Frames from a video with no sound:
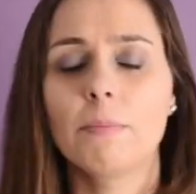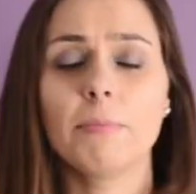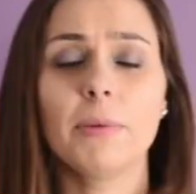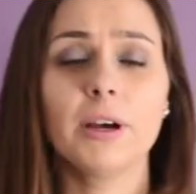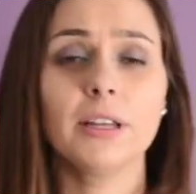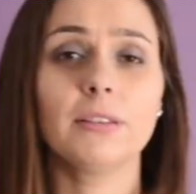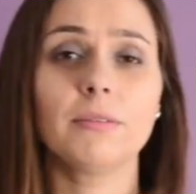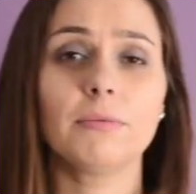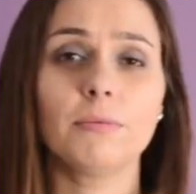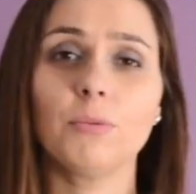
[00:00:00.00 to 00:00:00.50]

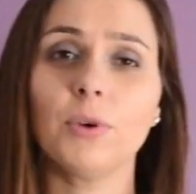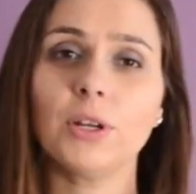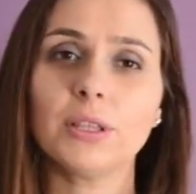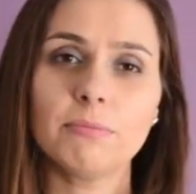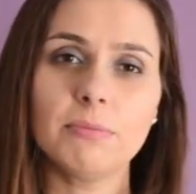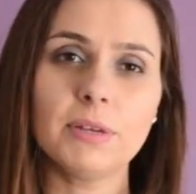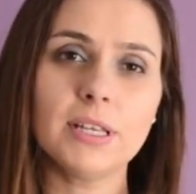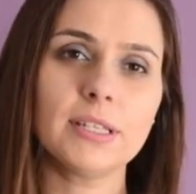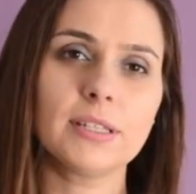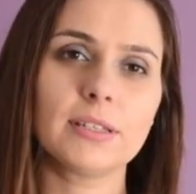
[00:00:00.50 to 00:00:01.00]
But what
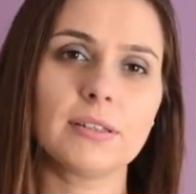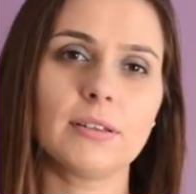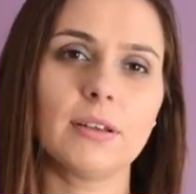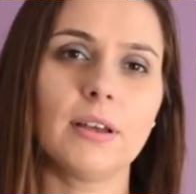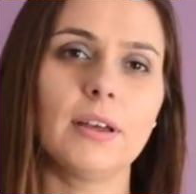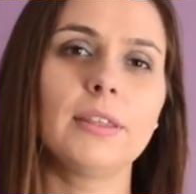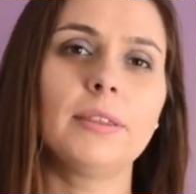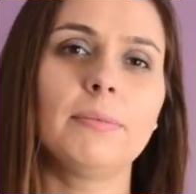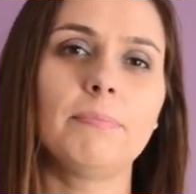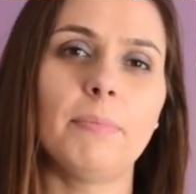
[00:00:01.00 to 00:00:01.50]
means
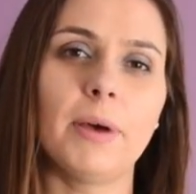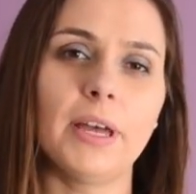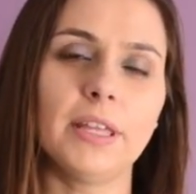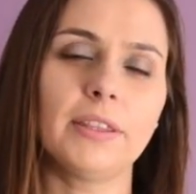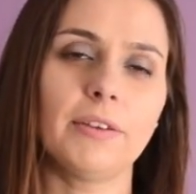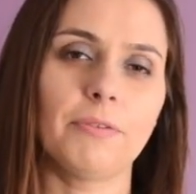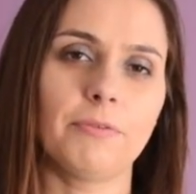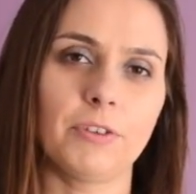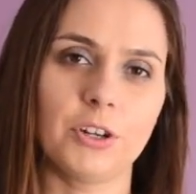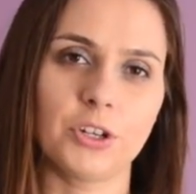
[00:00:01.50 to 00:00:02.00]
a
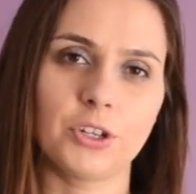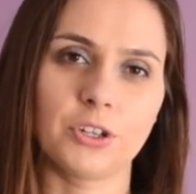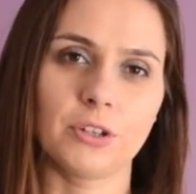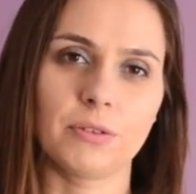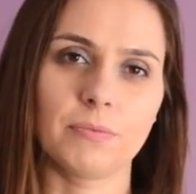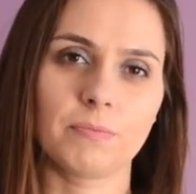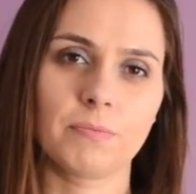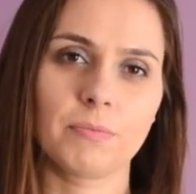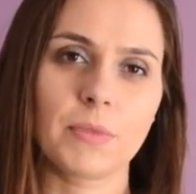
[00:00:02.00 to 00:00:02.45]
beta version?